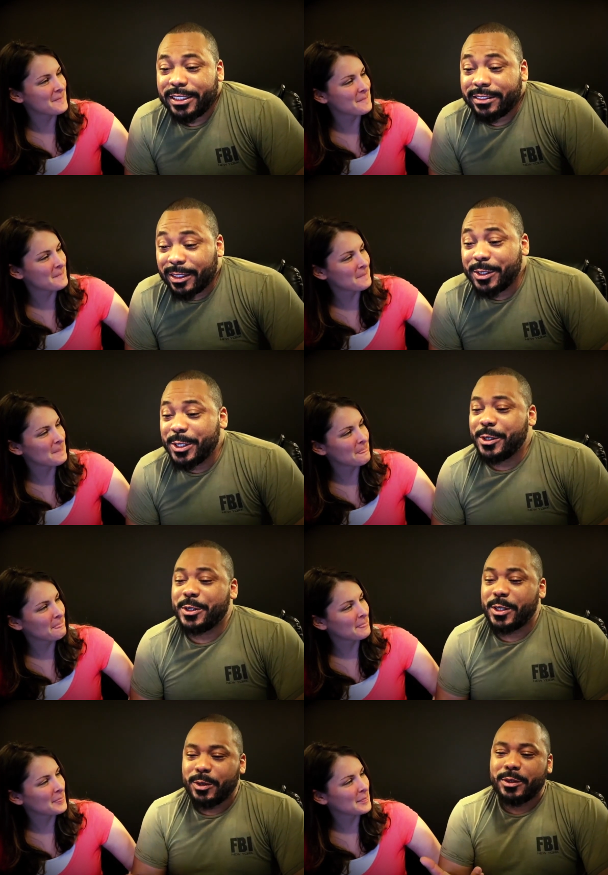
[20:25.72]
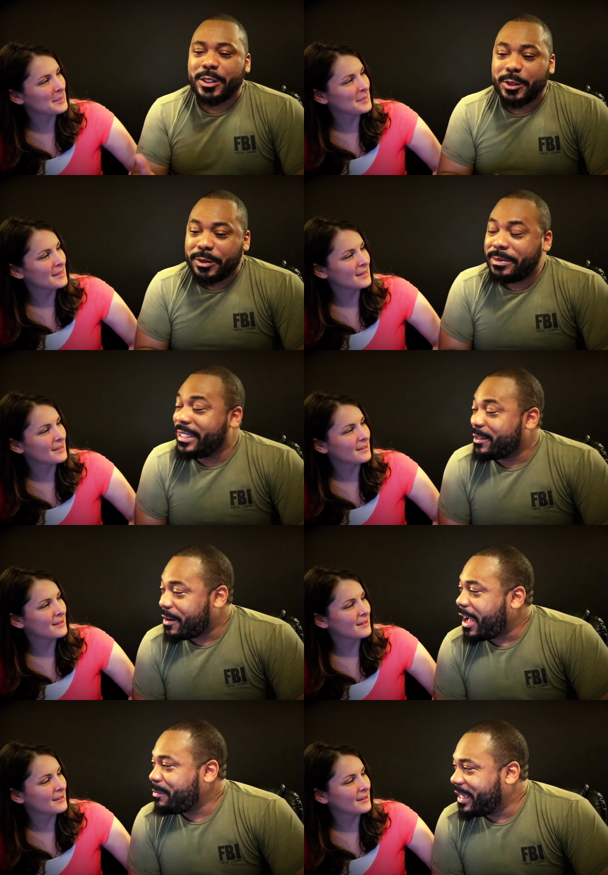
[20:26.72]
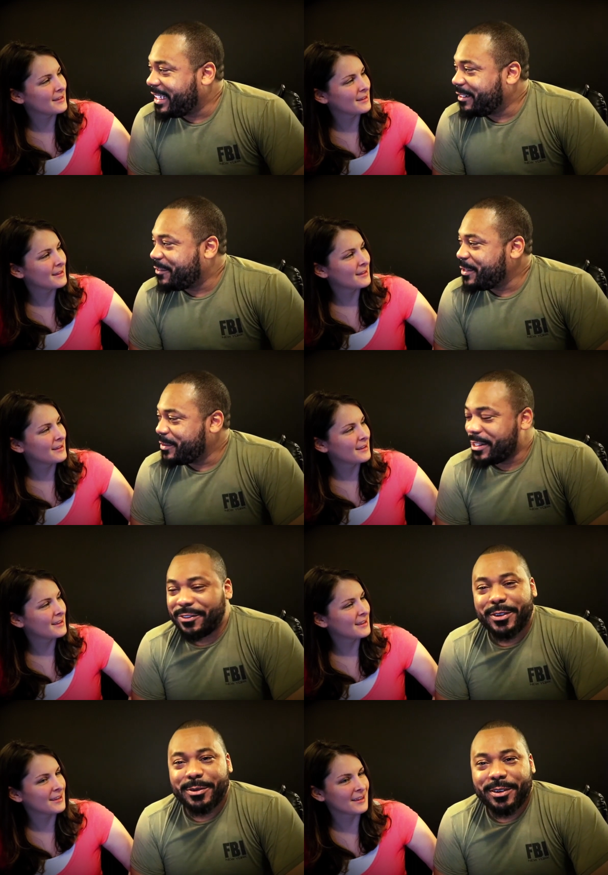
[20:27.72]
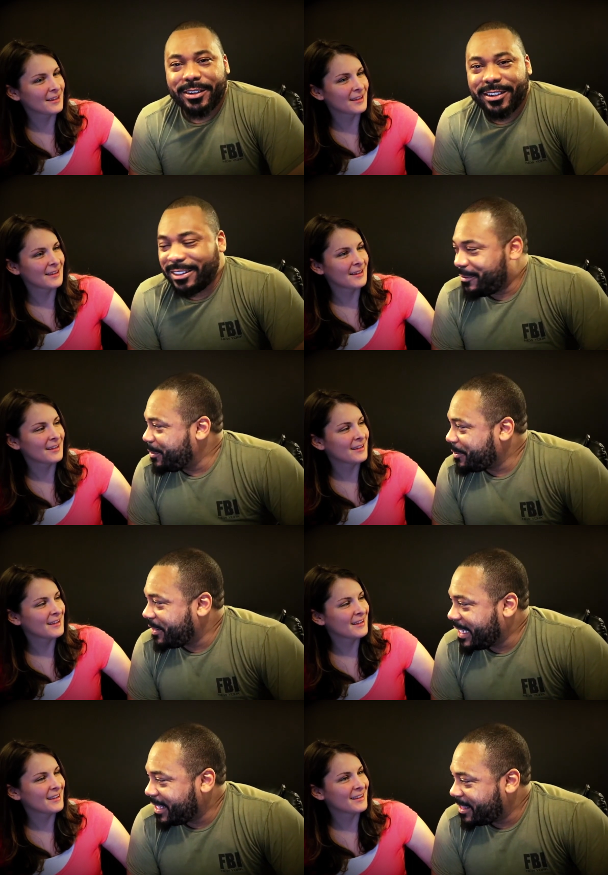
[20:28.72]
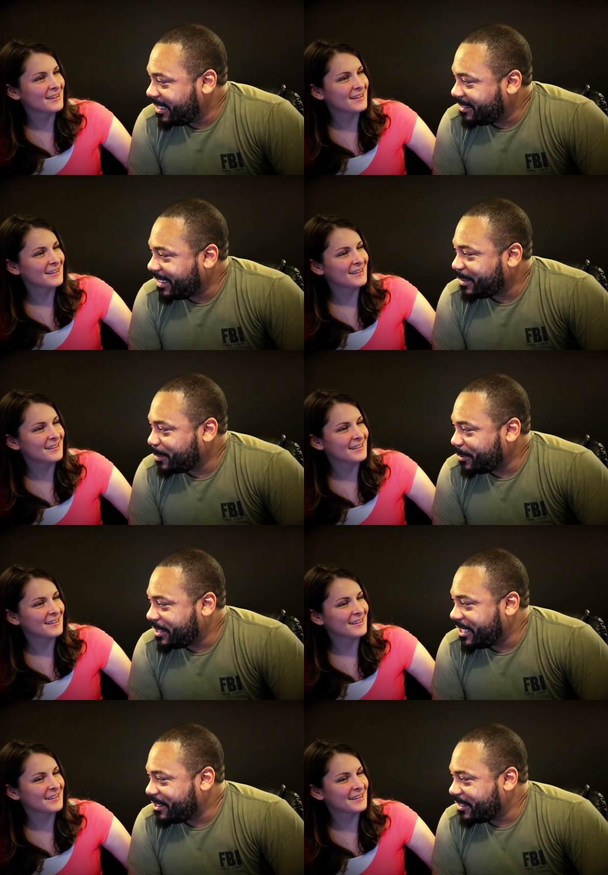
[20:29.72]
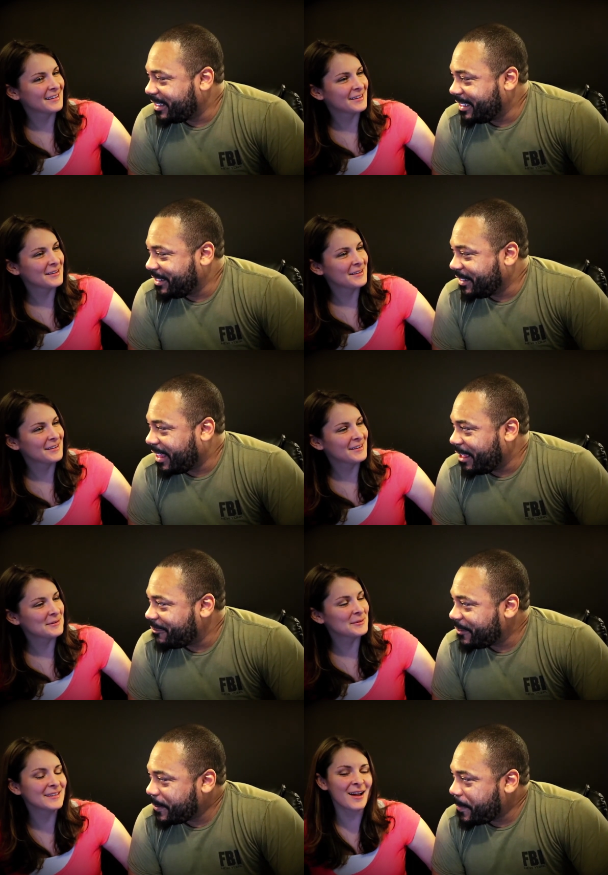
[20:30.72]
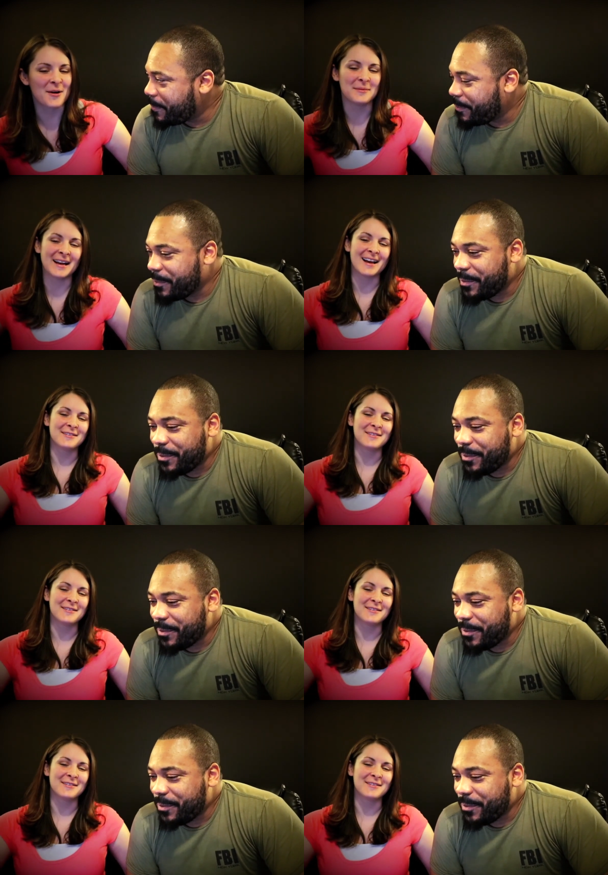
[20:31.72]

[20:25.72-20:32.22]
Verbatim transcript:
Speaker 1: So you you you would be in a rock band if you if you were if you were an atheist. That's what would change your in your life.
Speaker 2: Well, no, I mean I